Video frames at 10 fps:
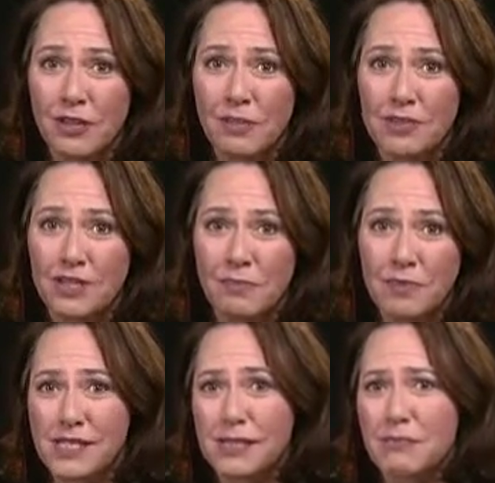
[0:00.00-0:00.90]
because
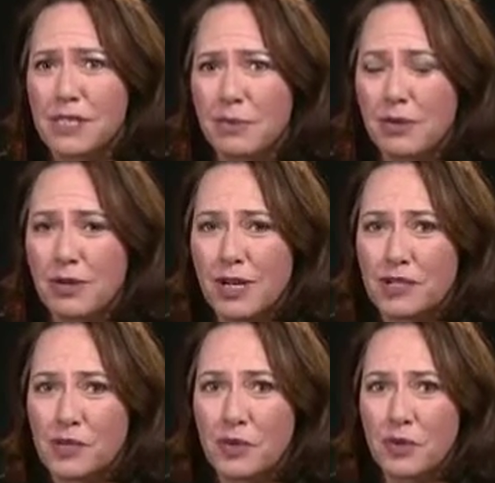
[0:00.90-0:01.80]
there'd be some
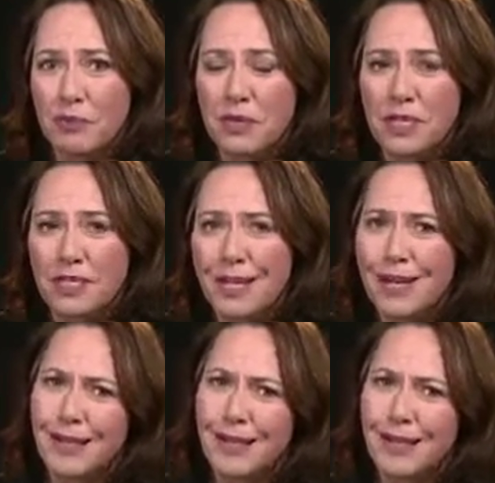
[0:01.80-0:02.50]
Democrats who are a bit